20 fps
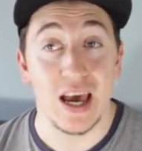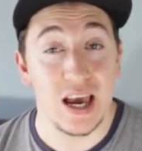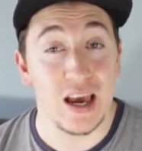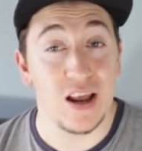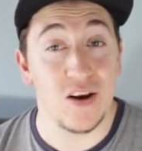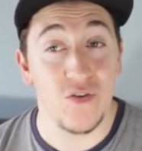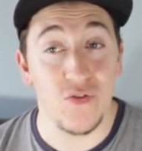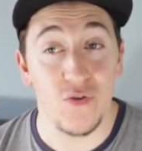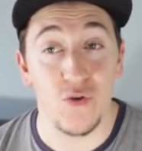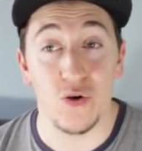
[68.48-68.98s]

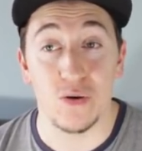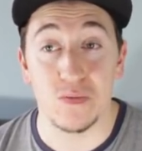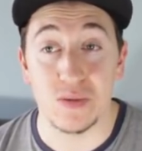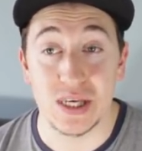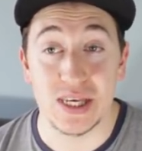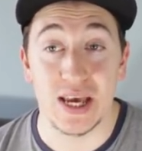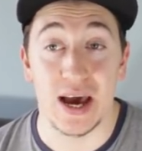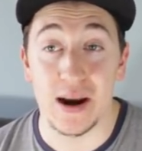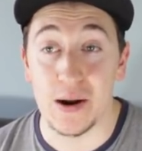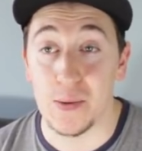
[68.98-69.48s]
Inform
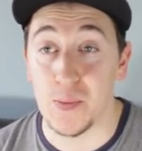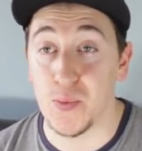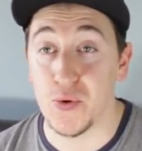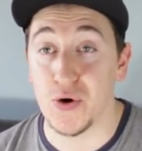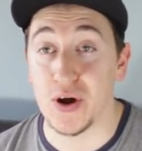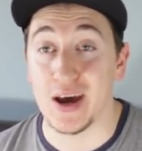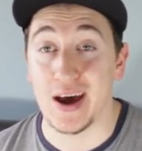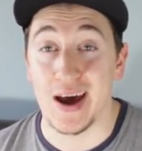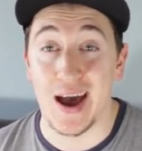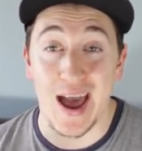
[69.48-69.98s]

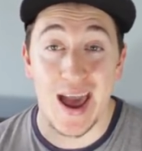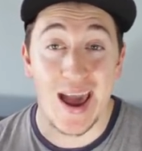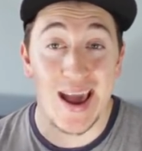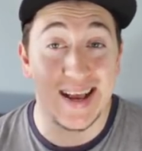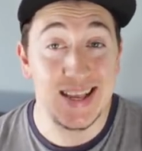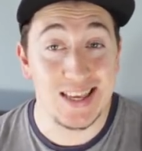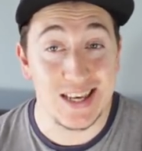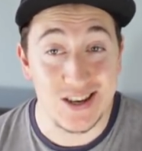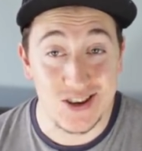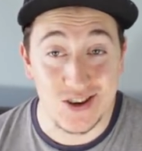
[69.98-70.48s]
Sanabria,
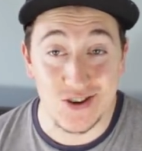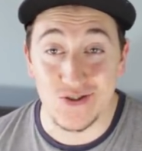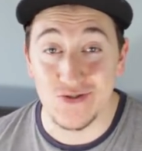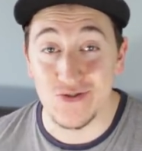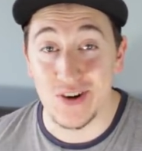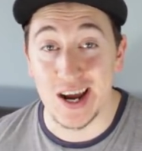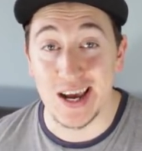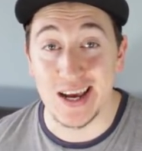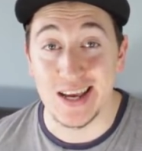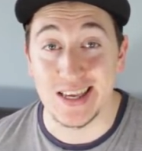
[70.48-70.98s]
82
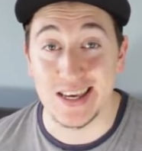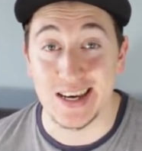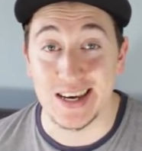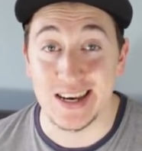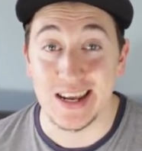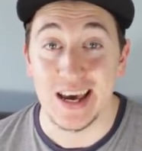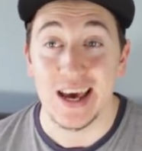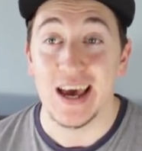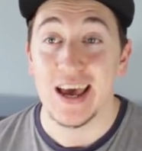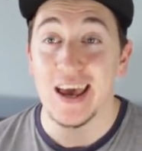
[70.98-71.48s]

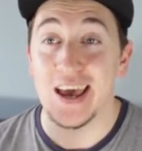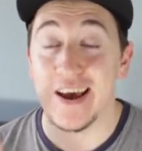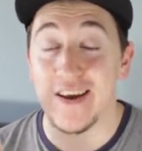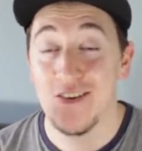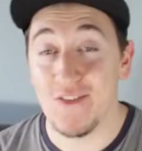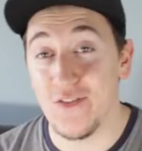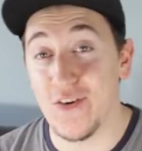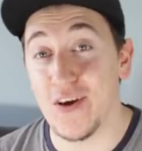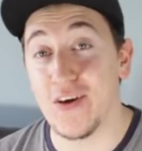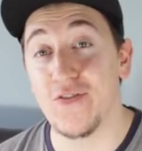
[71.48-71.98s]
rated
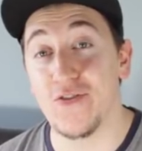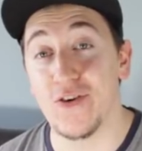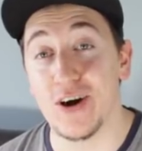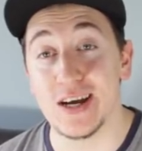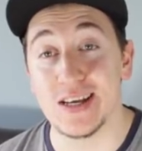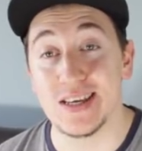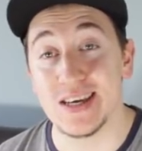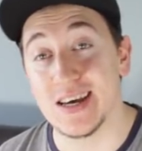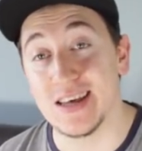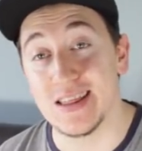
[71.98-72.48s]
in
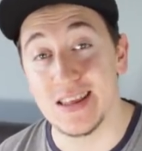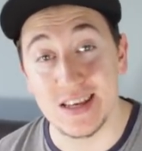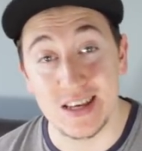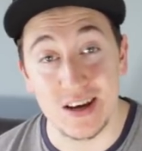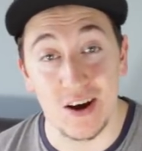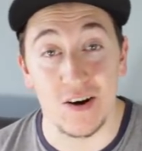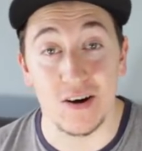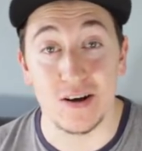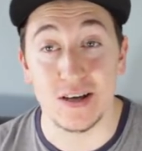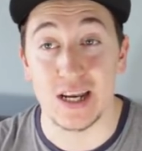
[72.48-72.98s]
FIFA 18. This
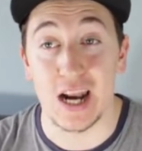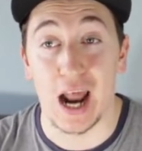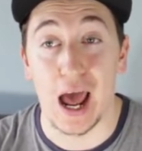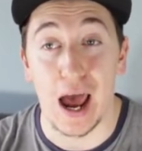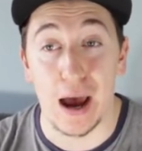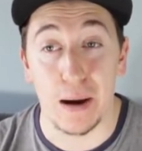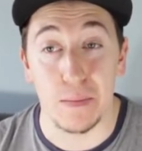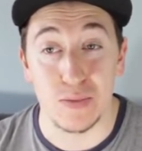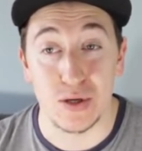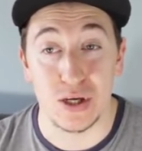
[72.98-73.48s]
guy is an
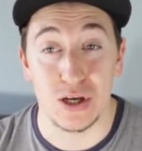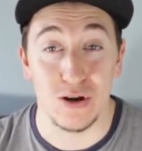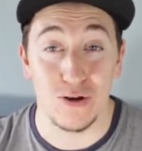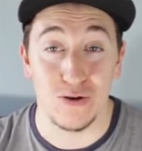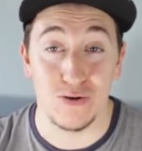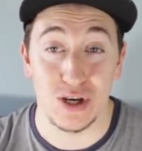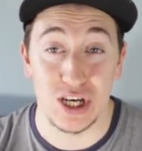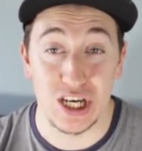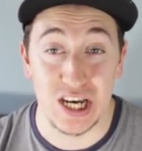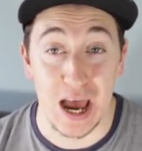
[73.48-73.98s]

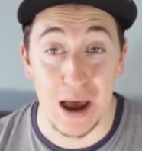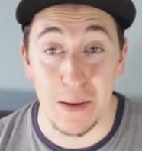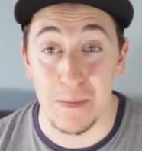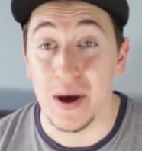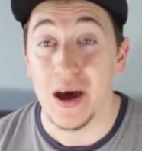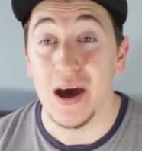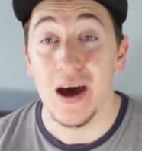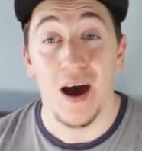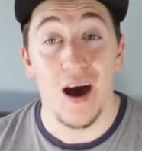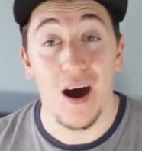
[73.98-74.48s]
absolute
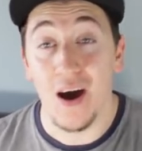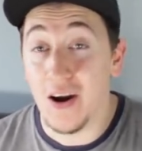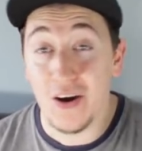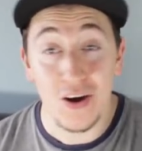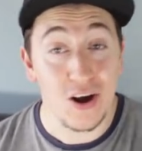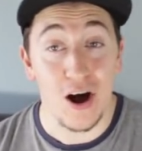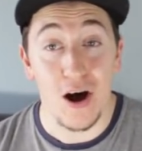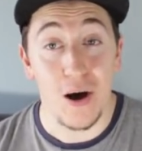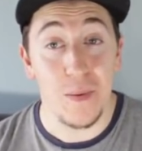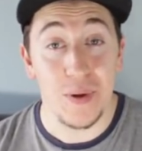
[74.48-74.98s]
gem, and I
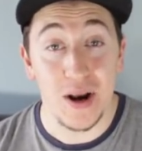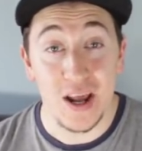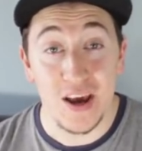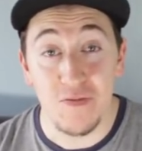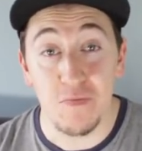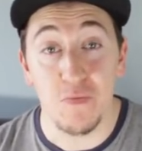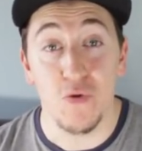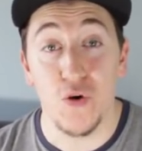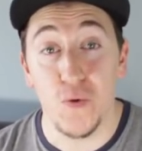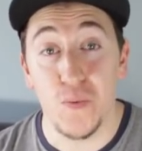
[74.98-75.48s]
can't
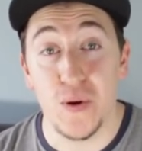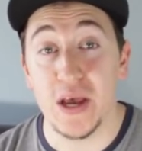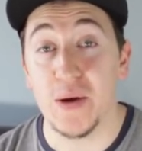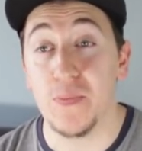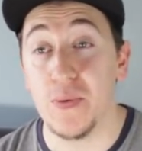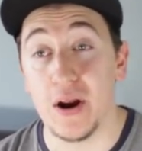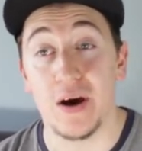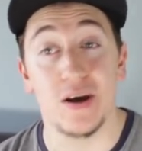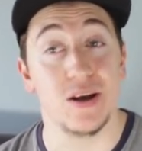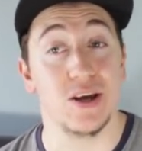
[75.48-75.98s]
believe more
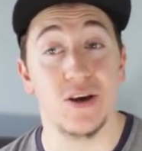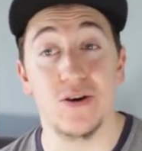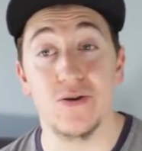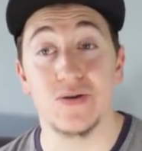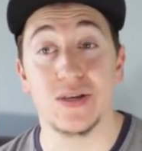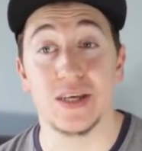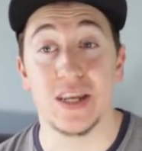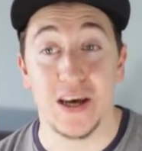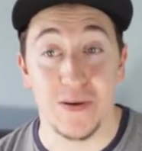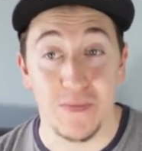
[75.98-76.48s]
people aren't
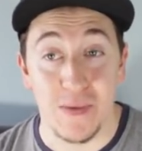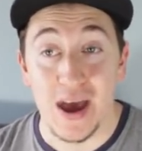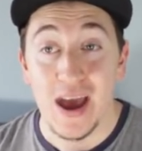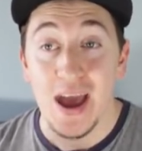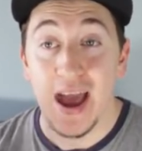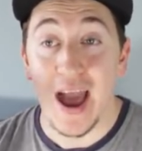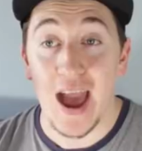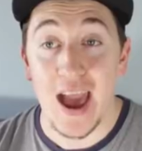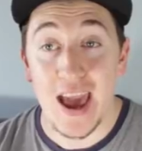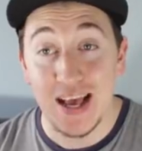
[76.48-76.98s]
using him.
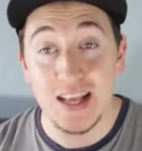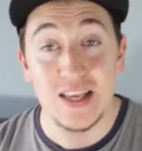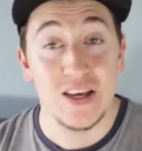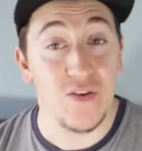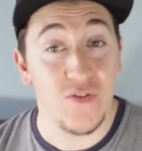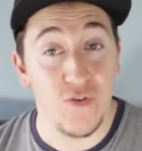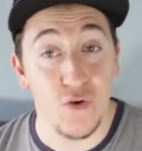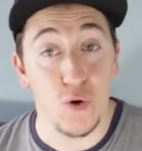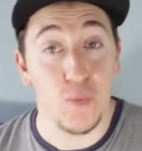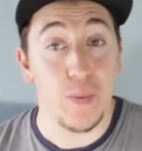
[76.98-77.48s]

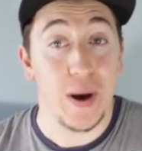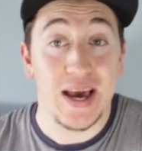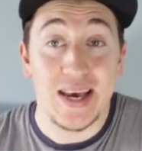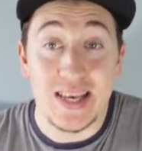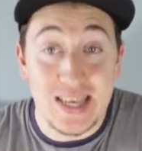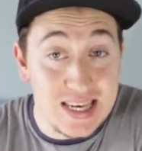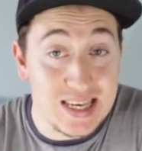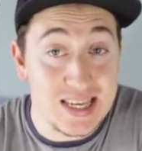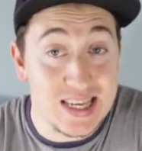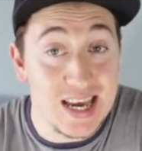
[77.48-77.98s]
84
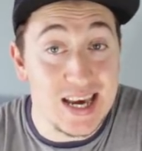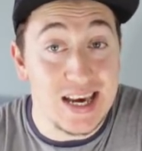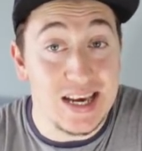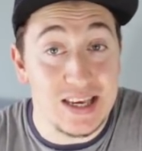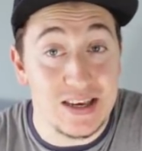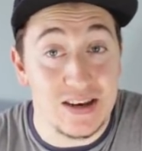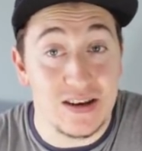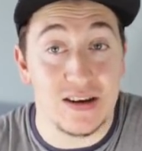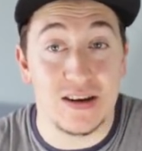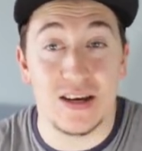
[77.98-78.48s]
pace is
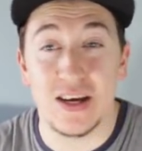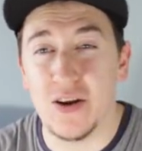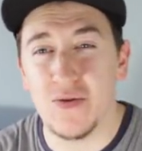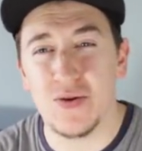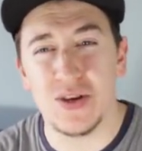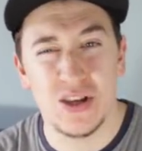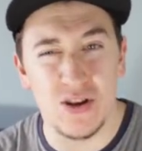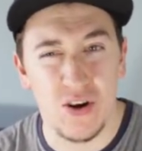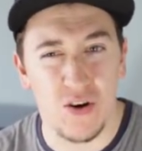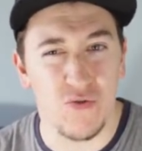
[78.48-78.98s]
decent, you know,
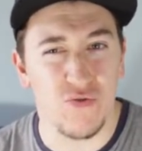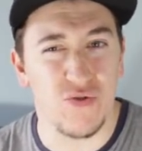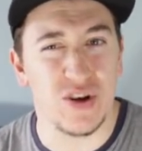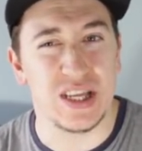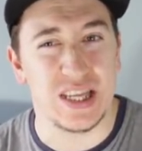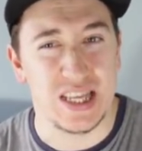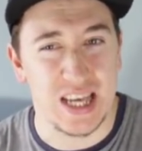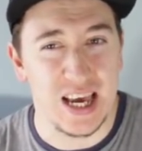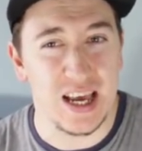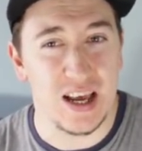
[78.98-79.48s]
it's not
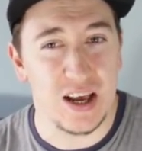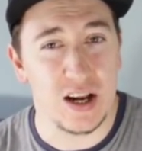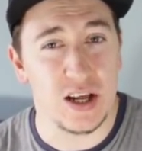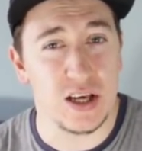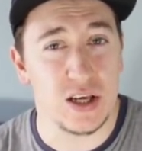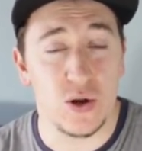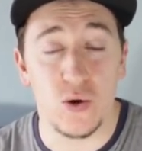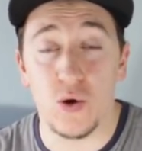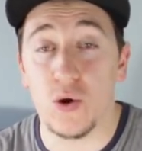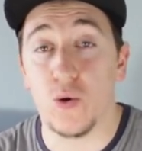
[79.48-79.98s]

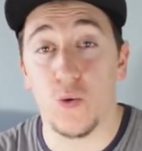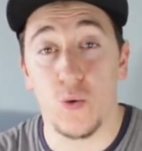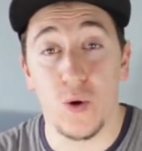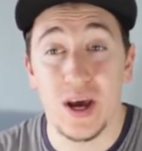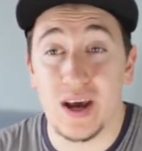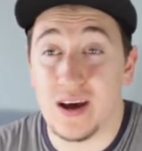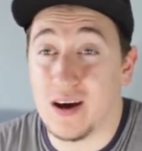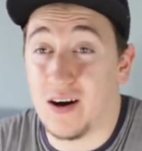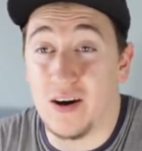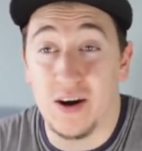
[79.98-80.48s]
ridiculously
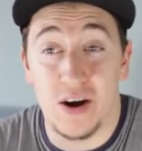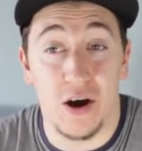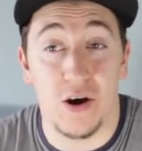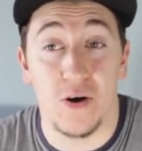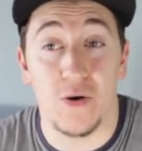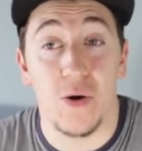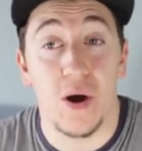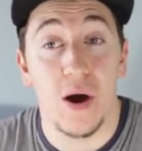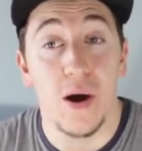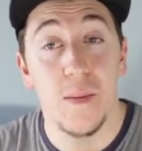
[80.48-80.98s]
quick, I
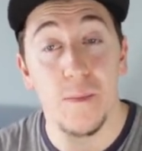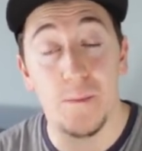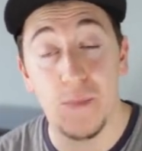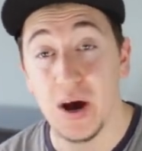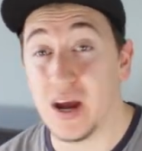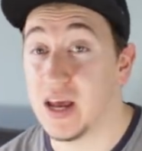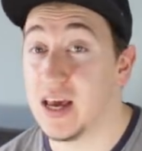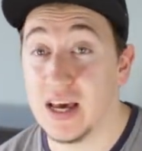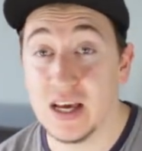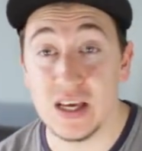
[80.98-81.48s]
know,
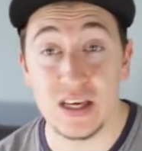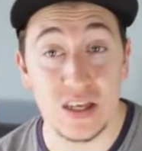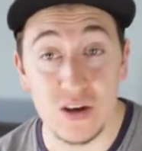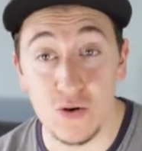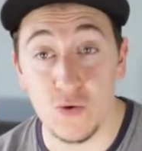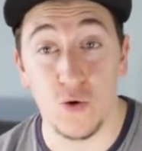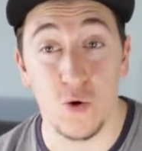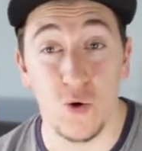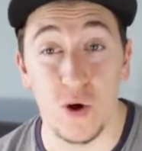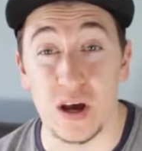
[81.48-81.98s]
but he is
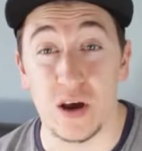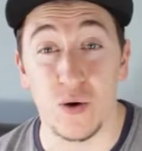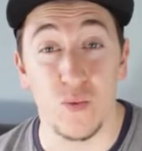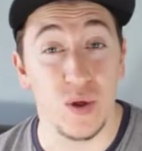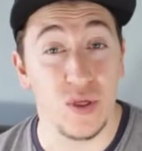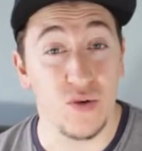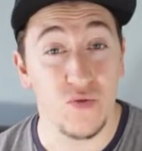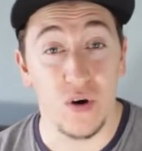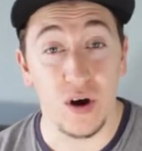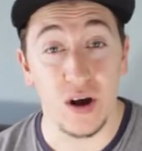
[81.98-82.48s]
still quick, and
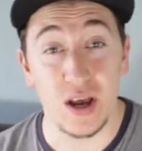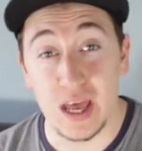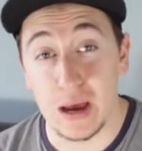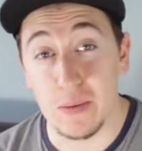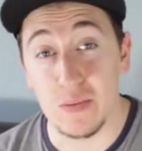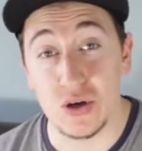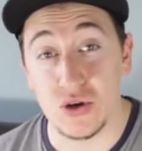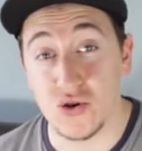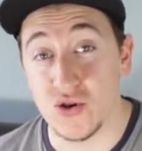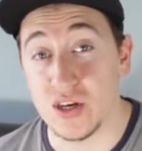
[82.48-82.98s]
with the right
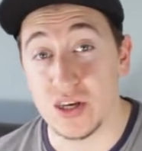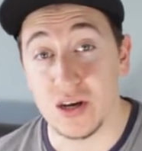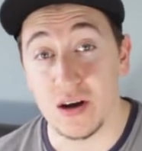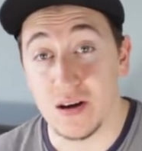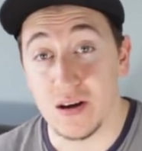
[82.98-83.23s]
chemistry